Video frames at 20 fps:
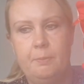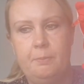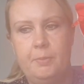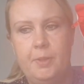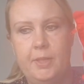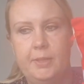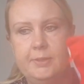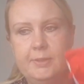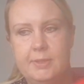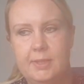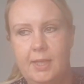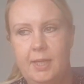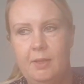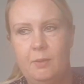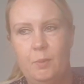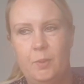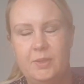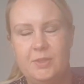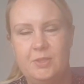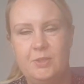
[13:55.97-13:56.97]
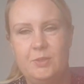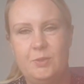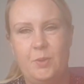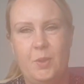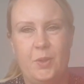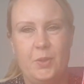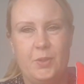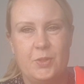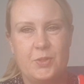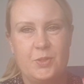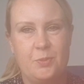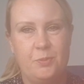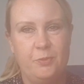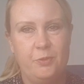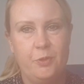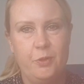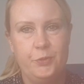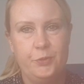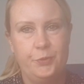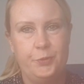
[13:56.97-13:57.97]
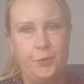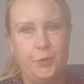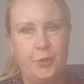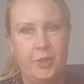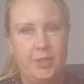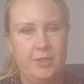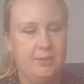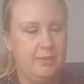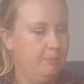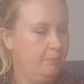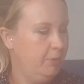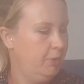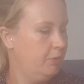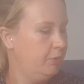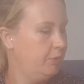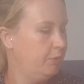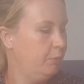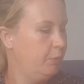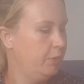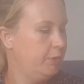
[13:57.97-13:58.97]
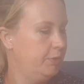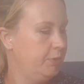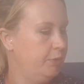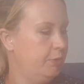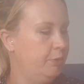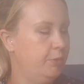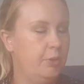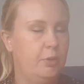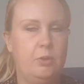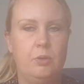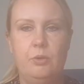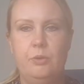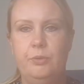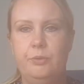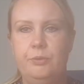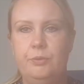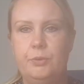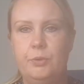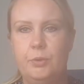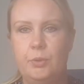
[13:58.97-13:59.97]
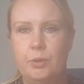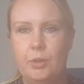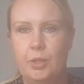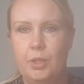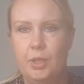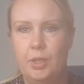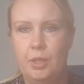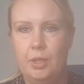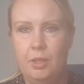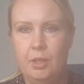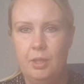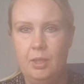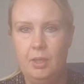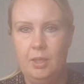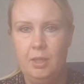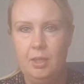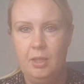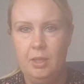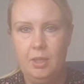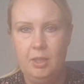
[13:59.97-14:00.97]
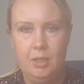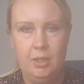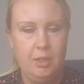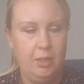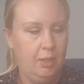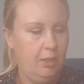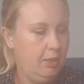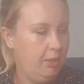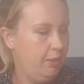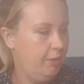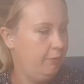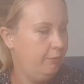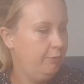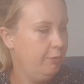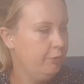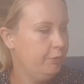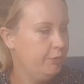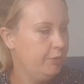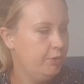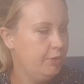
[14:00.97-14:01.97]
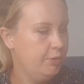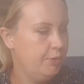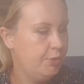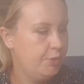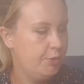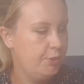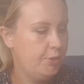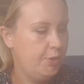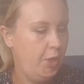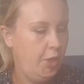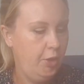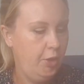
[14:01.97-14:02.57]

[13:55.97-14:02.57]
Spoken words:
But I wanted to order some floss for it because I want to do the cold for flosses,